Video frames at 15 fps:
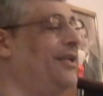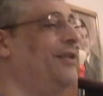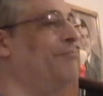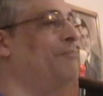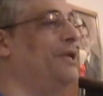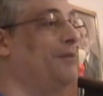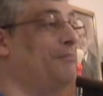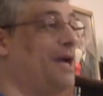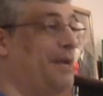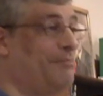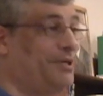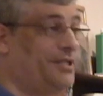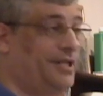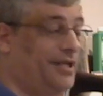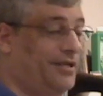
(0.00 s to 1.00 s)
In my
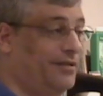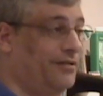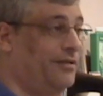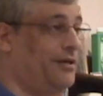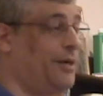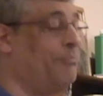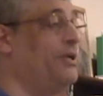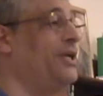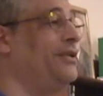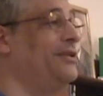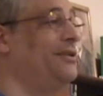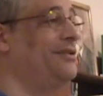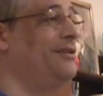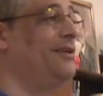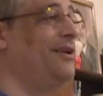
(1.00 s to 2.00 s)
particular
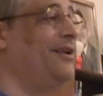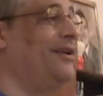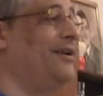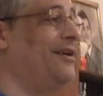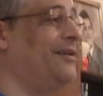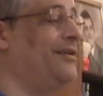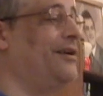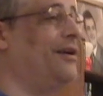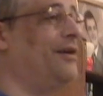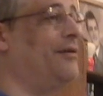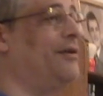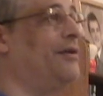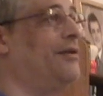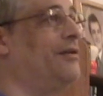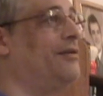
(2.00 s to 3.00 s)
opinion,
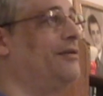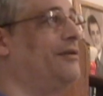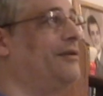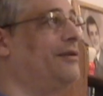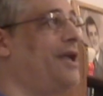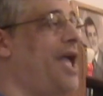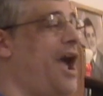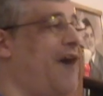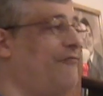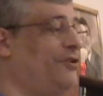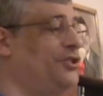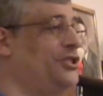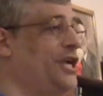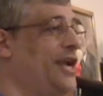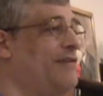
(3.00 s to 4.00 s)

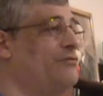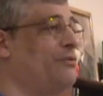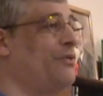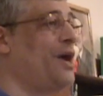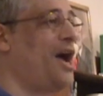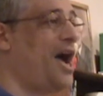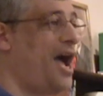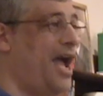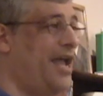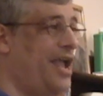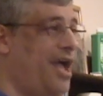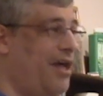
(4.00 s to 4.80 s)
aftershaves with high